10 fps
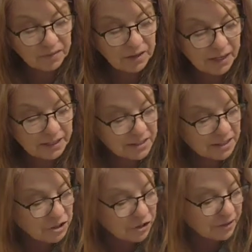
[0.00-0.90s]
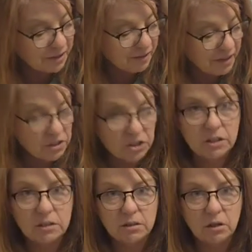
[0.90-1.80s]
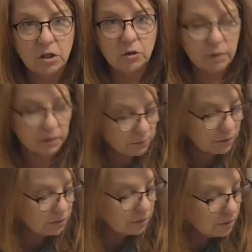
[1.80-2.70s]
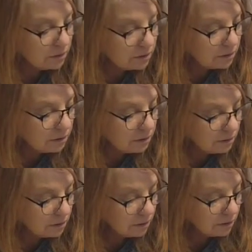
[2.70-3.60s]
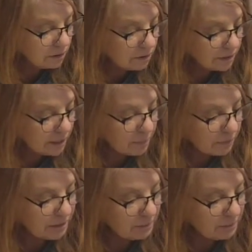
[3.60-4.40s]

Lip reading: could teach her anything. She's incredible. Yeah, her name is